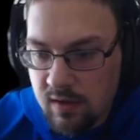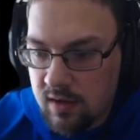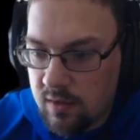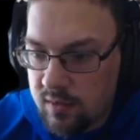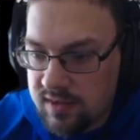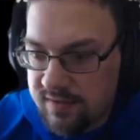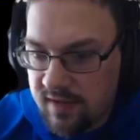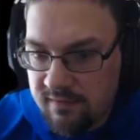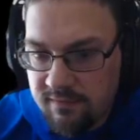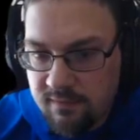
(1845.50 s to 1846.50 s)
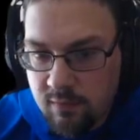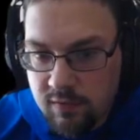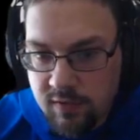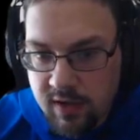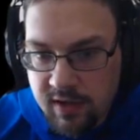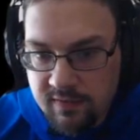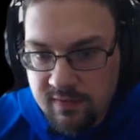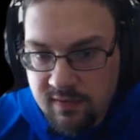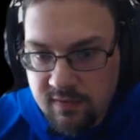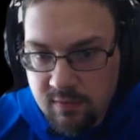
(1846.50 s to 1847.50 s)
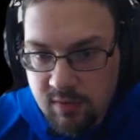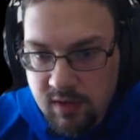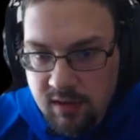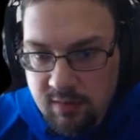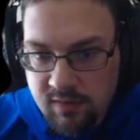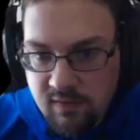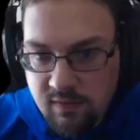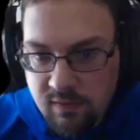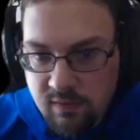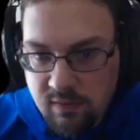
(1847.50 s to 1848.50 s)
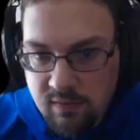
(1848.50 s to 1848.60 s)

Once I've got 4 dragons, I should be able to